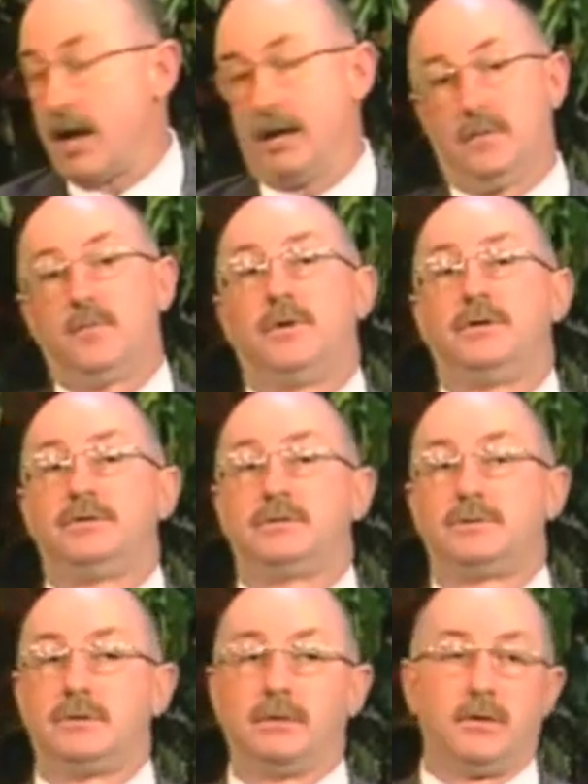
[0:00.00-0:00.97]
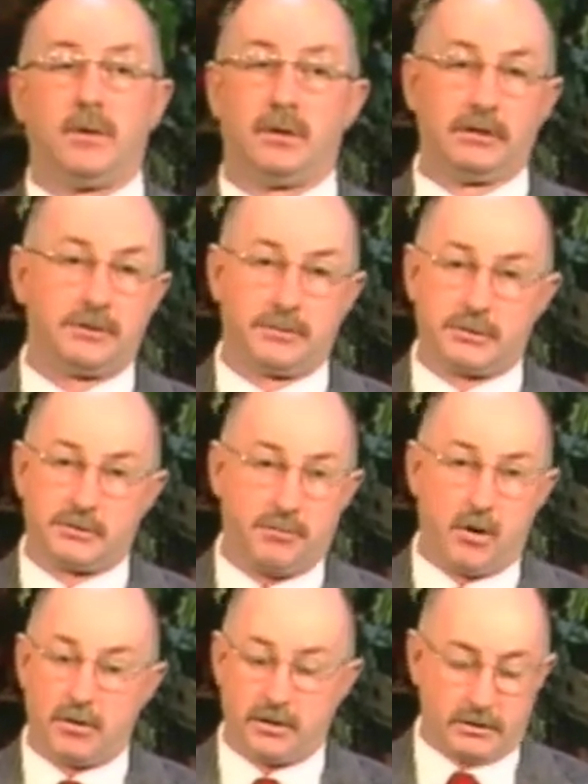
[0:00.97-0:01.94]
night was, you know, Elizabeth
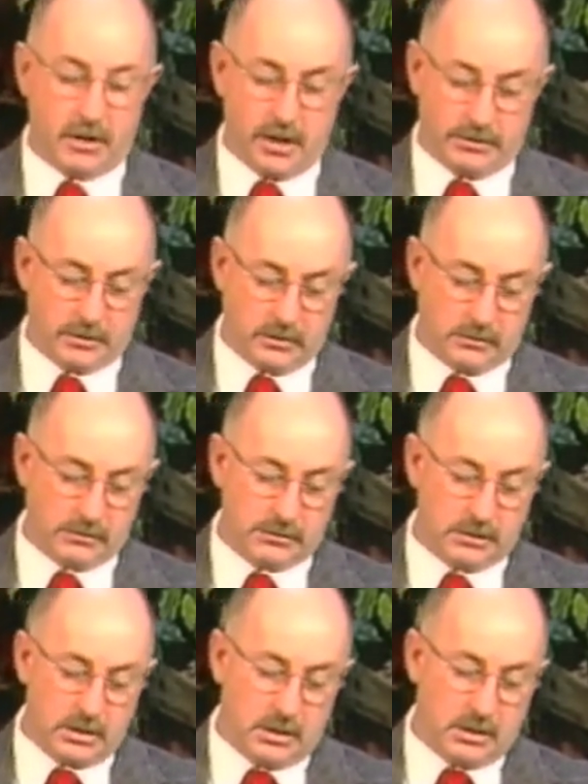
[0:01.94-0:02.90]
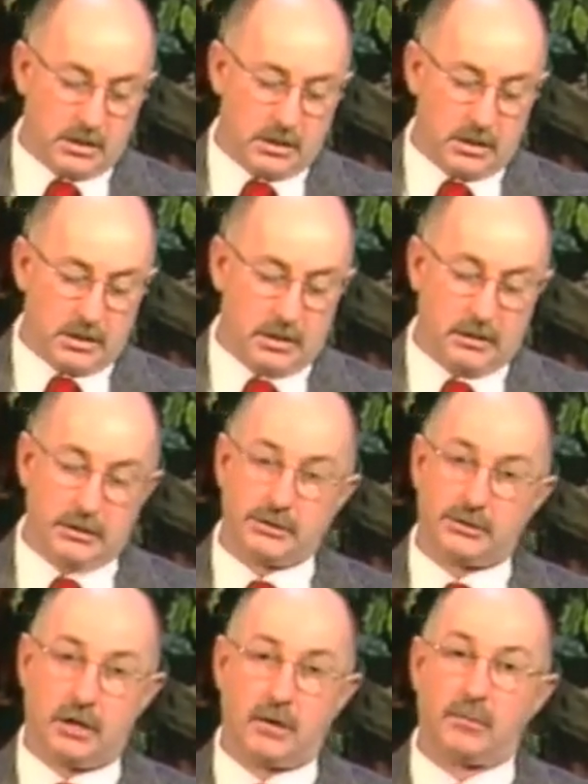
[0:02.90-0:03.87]
Smart on the news, mm-hmm. And
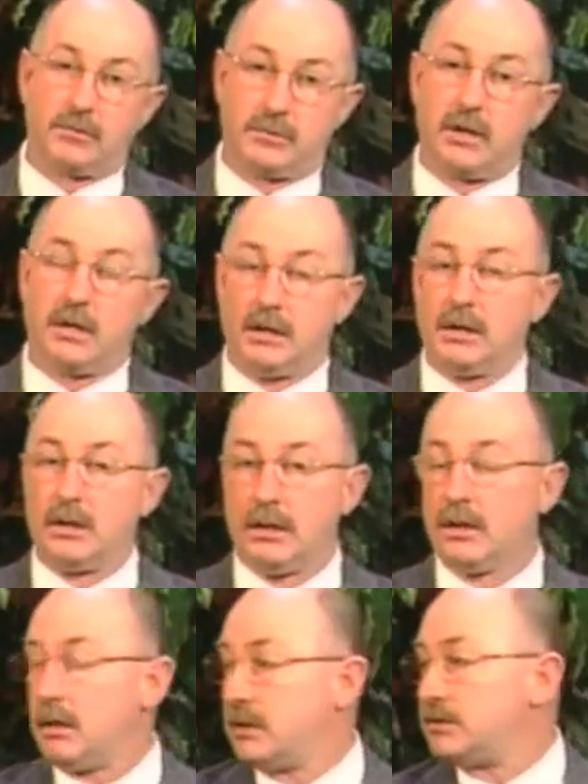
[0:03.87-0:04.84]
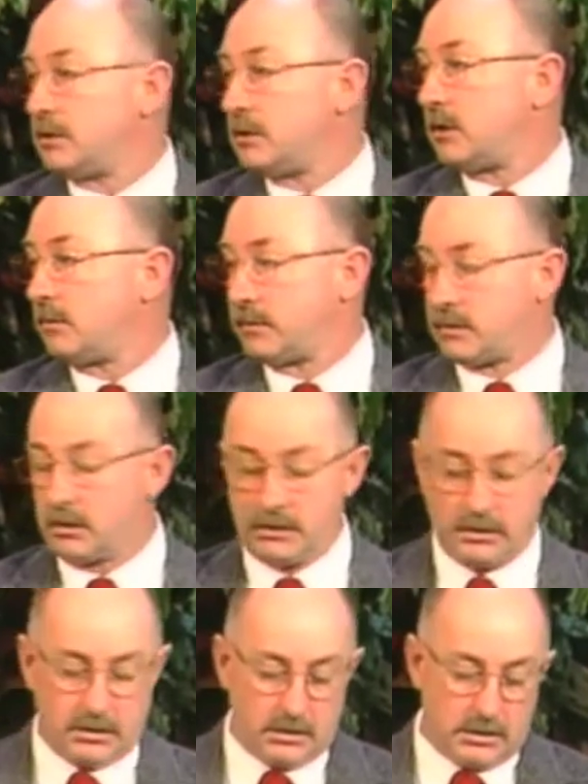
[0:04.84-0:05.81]
this terrible thing, and it is a terrible thing.
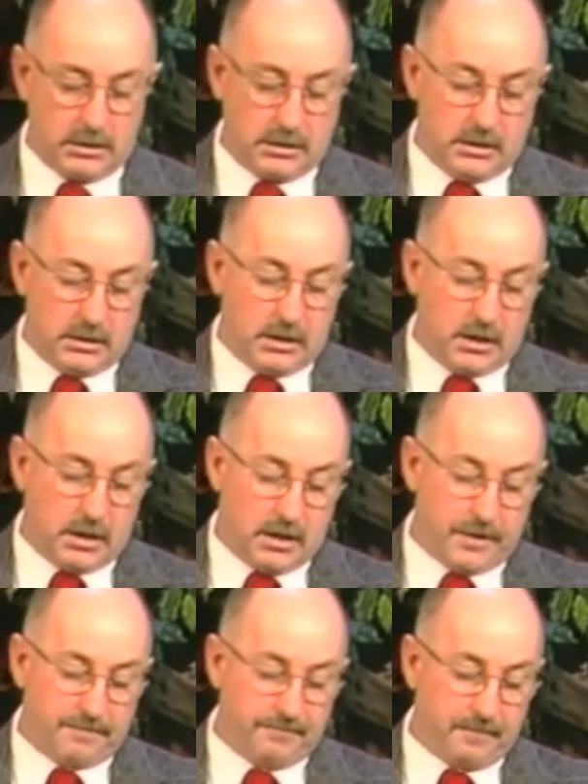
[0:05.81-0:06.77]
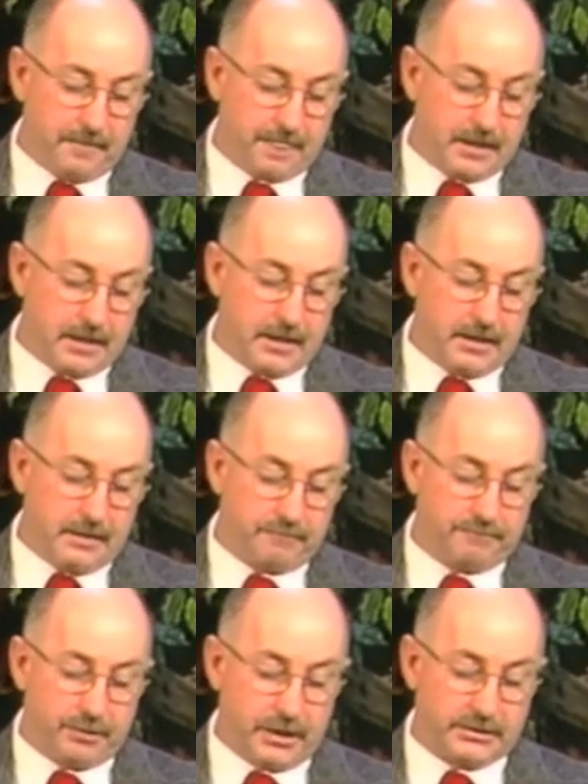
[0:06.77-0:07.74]

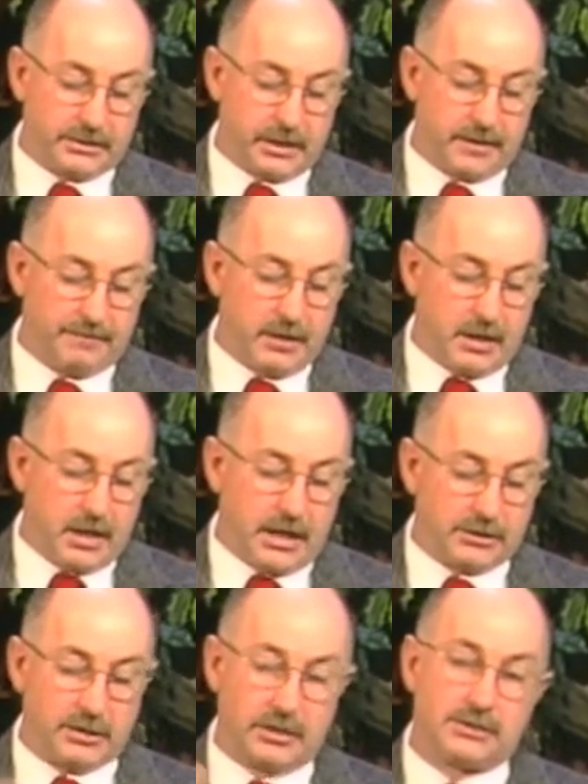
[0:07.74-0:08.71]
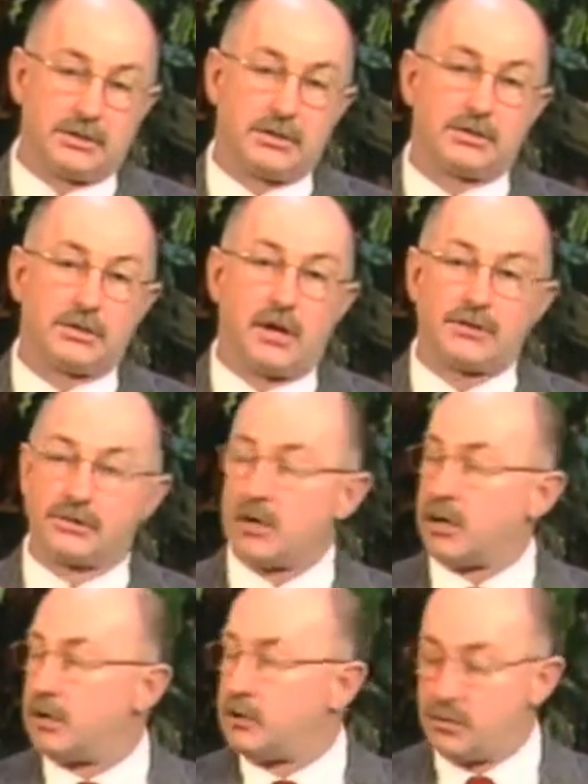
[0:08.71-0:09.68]
But as this all
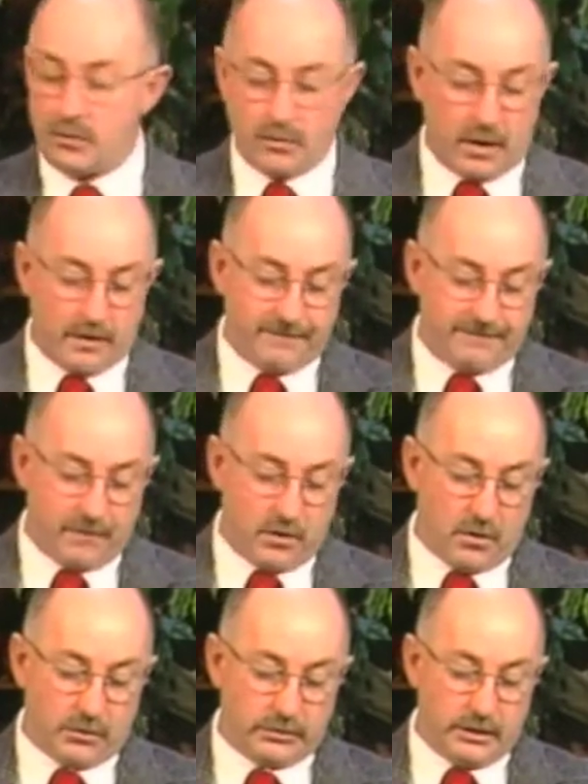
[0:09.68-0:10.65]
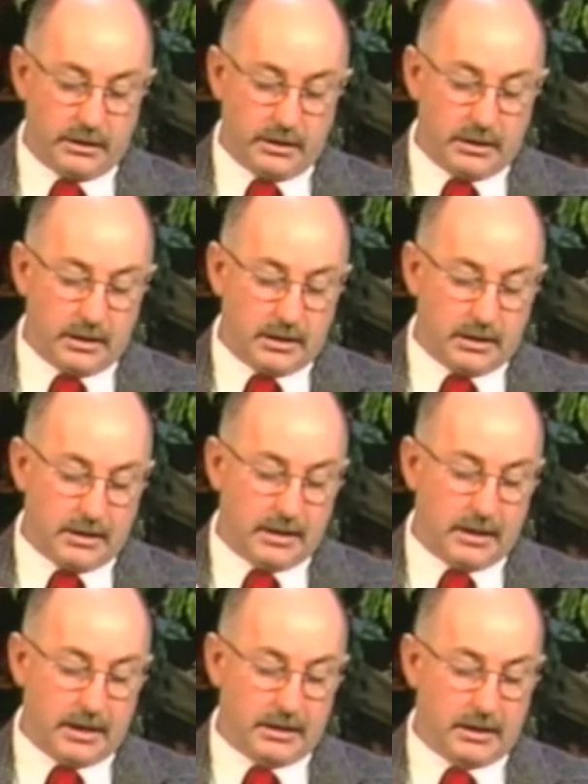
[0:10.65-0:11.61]
started to unfold,
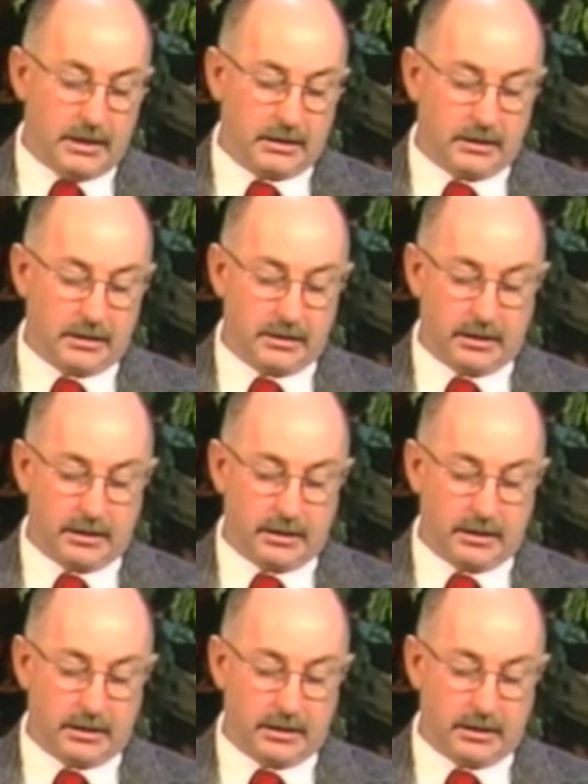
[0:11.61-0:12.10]
and